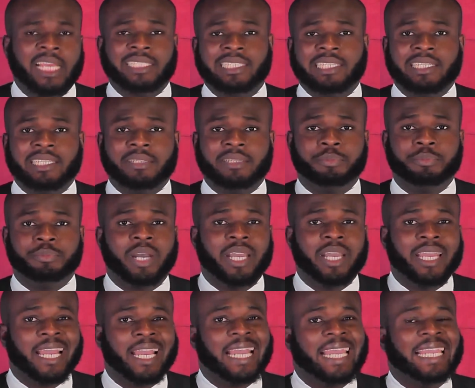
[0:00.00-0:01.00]
the
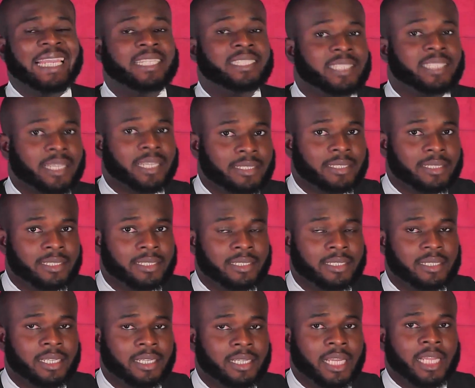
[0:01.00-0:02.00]
buyer hinted
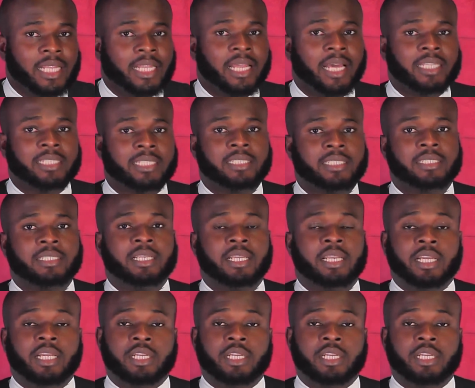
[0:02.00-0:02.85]
that